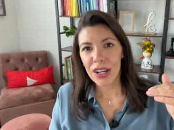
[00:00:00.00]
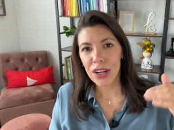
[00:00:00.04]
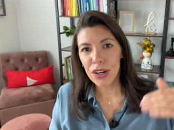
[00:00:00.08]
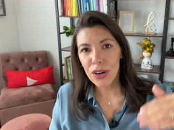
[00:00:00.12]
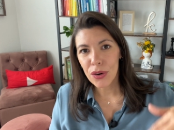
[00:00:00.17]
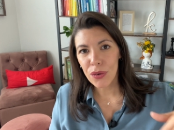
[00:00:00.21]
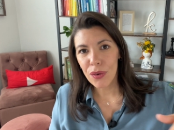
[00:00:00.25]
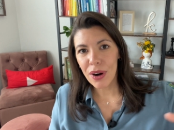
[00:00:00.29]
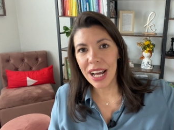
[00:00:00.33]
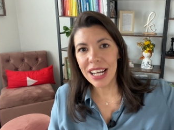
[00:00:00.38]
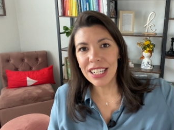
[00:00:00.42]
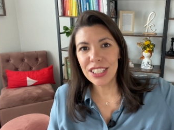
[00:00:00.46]

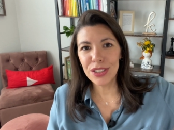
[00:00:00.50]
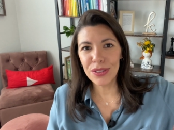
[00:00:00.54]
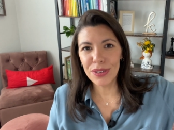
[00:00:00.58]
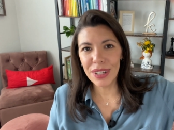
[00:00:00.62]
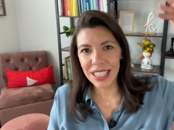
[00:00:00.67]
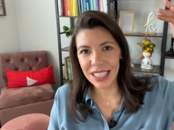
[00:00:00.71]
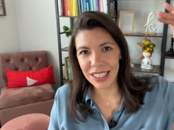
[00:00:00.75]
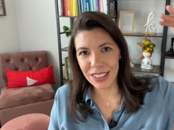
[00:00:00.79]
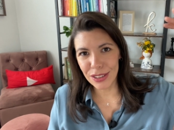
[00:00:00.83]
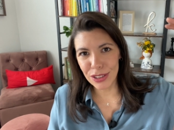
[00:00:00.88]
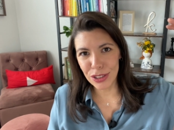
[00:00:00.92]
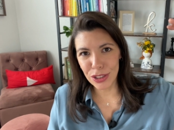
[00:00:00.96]

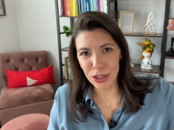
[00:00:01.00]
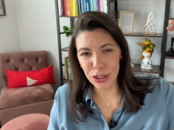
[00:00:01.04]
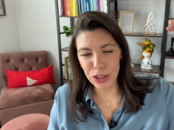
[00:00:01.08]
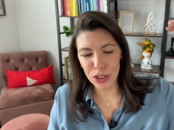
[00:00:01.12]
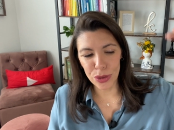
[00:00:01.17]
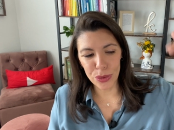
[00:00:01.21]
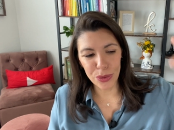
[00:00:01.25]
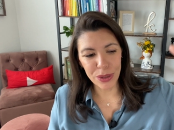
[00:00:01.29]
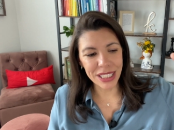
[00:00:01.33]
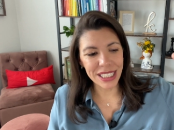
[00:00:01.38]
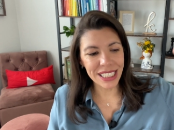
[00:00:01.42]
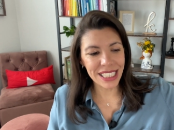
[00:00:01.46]
Graduate those older
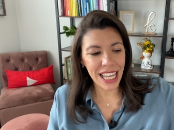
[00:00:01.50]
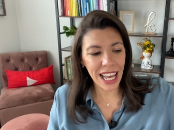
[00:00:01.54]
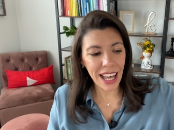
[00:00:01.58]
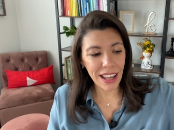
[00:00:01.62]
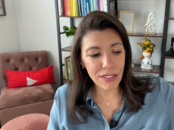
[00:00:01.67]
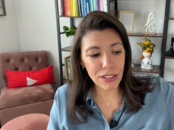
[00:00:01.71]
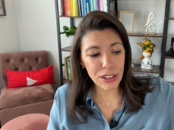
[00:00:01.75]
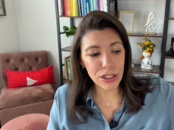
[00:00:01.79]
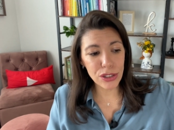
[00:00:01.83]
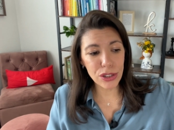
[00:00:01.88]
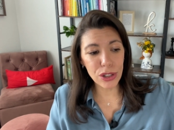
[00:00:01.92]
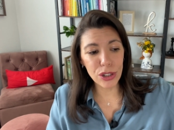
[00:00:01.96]
ones,
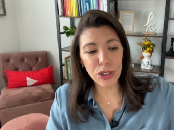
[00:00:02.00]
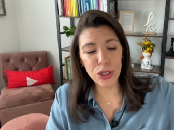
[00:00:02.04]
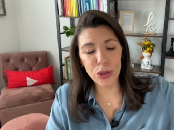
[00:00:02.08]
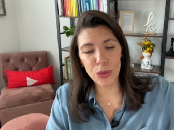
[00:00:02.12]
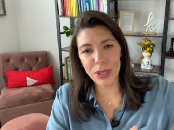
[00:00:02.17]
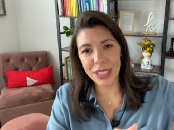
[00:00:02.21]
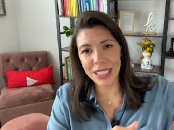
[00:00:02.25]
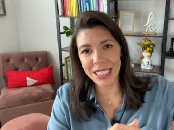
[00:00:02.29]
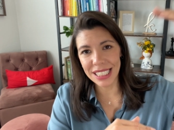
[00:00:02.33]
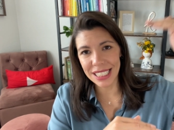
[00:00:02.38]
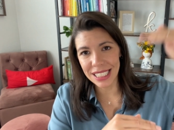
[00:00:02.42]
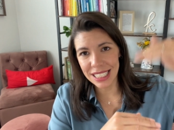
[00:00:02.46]
have those older
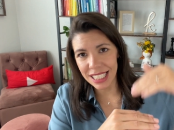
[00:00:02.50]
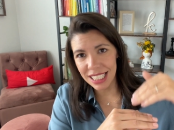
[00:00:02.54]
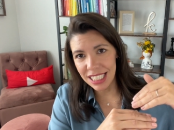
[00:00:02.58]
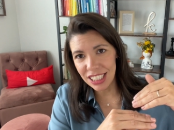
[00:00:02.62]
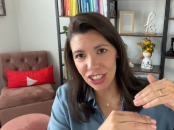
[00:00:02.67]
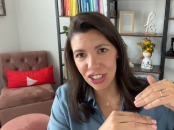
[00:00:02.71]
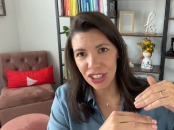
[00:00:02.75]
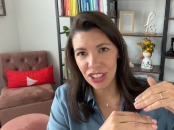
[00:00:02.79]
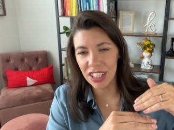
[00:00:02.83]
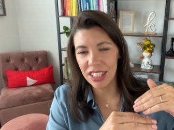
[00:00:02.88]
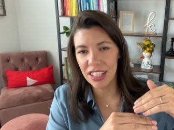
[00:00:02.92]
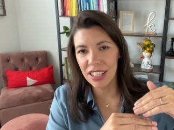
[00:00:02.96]
ones
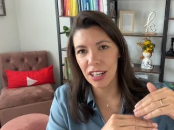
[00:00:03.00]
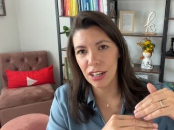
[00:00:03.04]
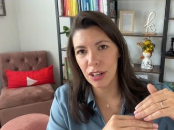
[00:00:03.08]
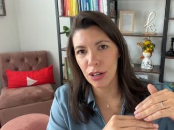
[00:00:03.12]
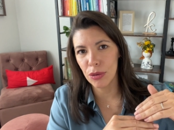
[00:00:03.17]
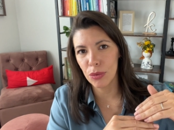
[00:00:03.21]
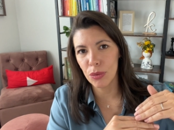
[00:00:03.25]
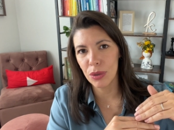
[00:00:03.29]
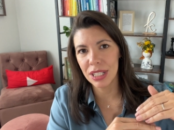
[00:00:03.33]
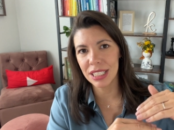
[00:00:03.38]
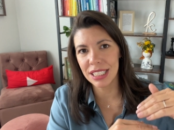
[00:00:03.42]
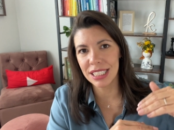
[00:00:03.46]
teach the younger
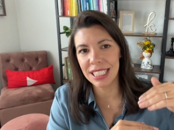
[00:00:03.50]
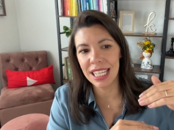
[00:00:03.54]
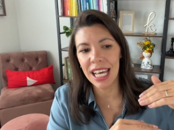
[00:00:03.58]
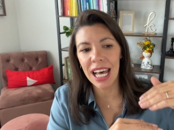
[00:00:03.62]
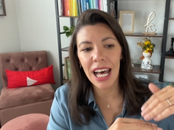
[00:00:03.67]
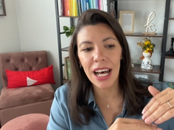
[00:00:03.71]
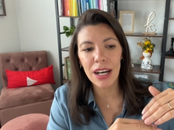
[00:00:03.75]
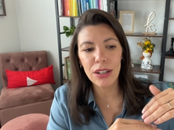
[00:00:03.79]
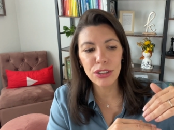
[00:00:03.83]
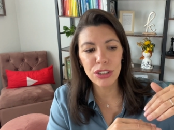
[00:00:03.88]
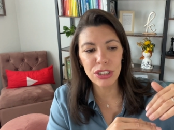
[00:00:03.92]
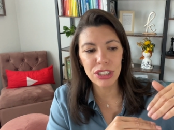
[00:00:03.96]
ones
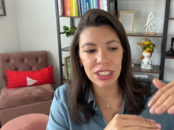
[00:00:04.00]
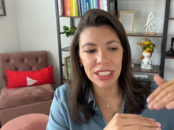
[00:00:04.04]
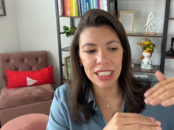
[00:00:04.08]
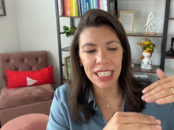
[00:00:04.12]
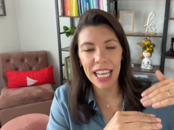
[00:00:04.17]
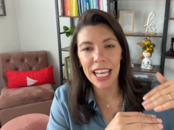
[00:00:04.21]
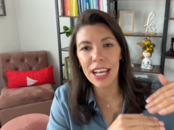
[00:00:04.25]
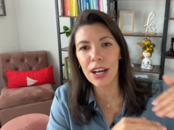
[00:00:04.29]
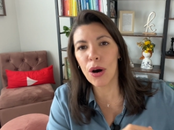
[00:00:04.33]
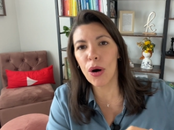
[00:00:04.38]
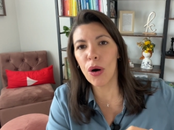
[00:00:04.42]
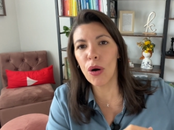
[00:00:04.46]
how to
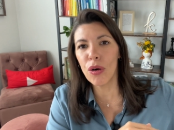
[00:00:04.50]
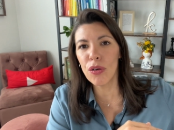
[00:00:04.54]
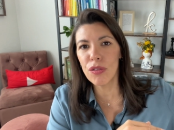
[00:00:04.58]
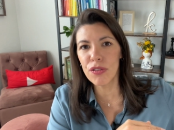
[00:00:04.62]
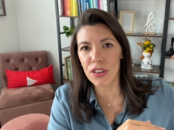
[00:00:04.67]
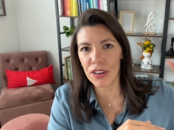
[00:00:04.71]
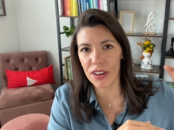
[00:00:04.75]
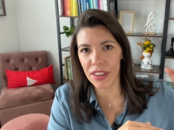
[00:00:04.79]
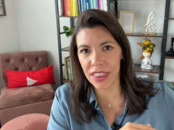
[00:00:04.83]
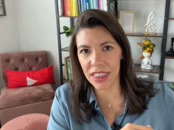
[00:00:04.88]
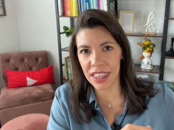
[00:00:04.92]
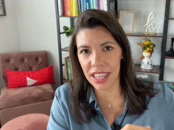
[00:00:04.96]
take
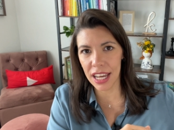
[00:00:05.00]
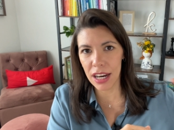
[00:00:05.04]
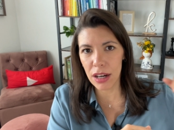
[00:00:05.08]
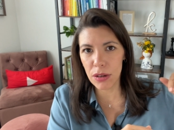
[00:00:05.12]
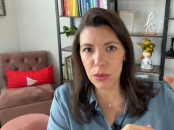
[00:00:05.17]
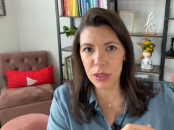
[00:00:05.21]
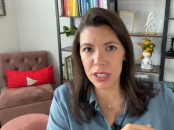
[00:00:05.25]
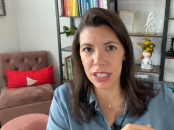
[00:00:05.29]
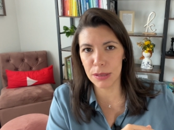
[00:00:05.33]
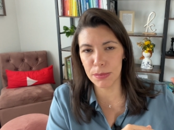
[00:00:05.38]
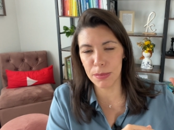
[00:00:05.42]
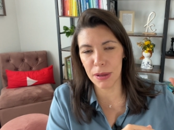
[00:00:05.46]
over their
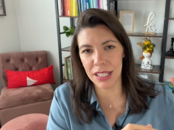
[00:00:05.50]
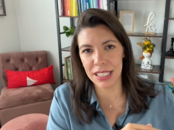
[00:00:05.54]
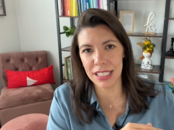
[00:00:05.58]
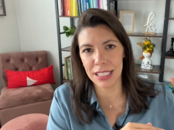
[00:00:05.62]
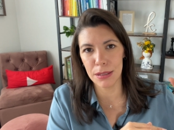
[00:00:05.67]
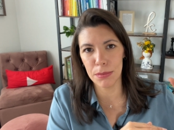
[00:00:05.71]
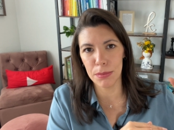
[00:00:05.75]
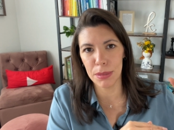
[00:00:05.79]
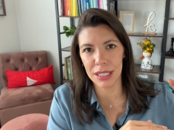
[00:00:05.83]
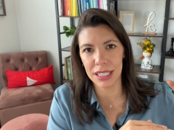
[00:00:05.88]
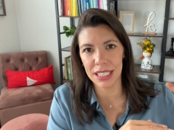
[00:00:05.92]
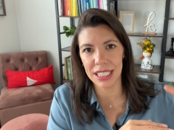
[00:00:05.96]

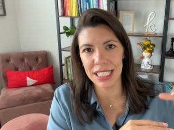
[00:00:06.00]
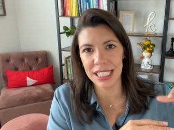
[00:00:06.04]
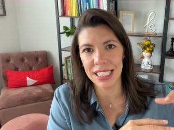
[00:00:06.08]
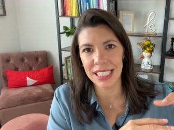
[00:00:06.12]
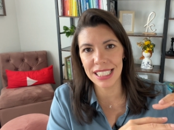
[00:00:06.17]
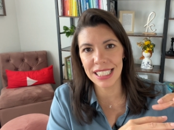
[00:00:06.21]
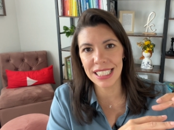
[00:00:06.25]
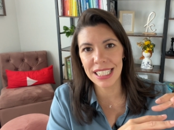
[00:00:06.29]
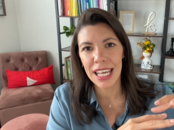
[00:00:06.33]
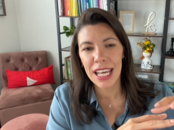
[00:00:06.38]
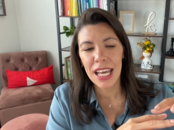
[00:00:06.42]
responsibilities,